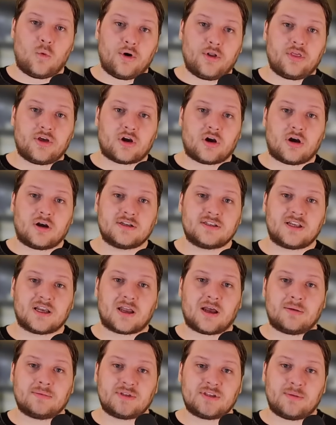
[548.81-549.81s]
of the cards that
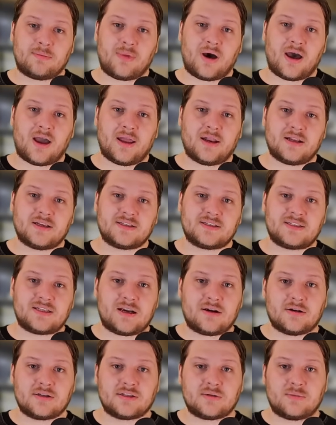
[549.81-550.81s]
comes to mind is
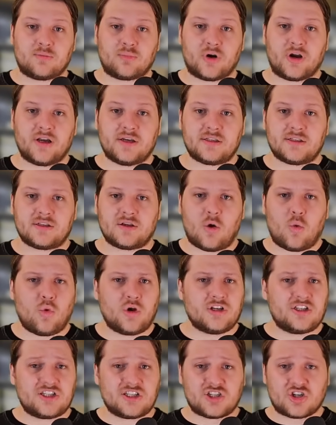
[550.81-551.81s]
Sarah's Embrace,
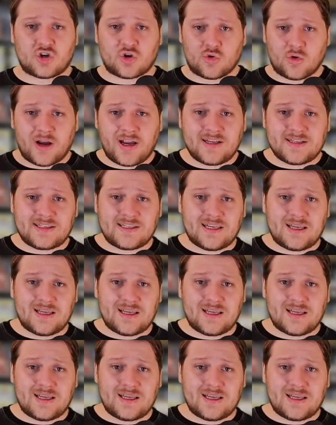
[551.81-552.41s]
which is crazy